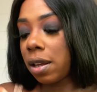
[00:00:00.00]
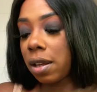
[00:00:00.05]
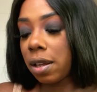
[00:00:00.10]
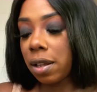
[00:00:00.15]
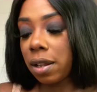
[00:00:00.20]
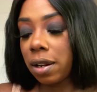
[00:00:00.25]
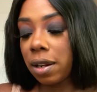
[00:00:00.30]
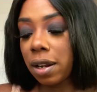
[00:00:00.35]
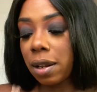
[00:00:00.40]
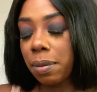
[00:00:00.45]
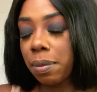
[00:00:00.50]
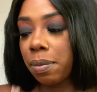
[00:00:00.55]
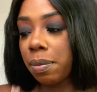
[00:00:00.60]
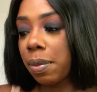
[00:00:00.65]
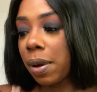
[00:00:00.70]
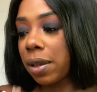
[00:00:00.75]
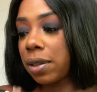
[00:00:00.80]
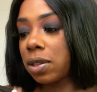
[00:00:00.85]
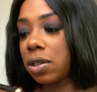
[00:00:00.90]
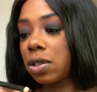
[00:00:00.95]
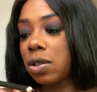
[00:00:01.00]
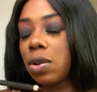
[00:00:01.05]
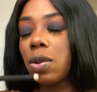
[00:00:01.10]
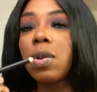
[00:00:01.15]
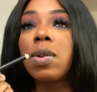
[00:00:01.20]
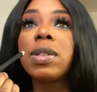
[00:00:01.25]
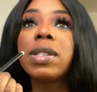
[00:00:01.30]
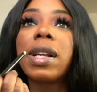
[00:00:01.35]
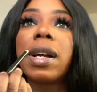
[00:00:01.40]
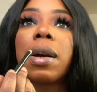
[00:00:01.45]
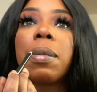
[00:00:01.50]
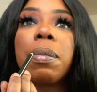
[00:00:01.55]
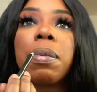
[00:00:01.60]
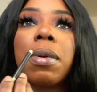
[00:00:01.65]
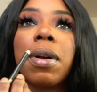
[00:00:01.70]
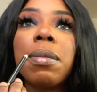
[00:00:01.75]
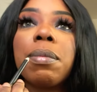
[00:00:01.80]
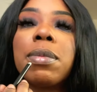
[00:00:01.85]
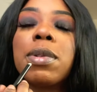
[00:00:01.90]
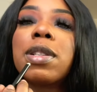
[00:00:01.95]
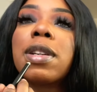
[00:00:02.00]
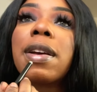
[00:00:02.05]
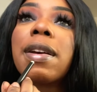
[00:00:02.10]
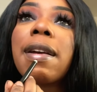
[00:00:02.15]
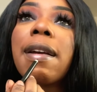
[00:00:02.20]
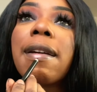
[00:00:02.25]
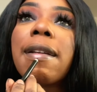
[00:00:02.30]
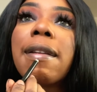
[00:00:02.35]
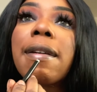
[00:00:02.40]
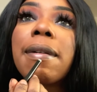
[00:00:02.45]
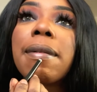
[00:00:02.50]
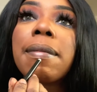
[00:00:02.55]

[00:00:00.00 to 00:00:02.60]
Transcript: Lip pencil, it's like a plum shade.